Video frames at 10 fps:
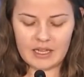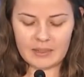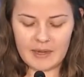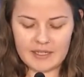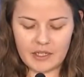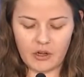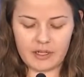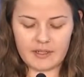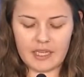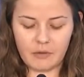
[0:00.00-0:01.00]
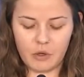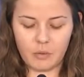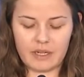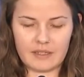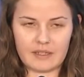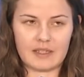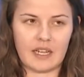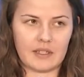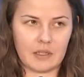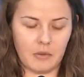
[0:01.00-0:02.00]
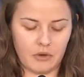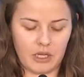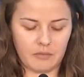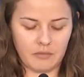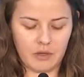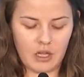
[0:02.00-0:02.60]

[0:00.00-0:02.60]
is based on a secret witness's testimony,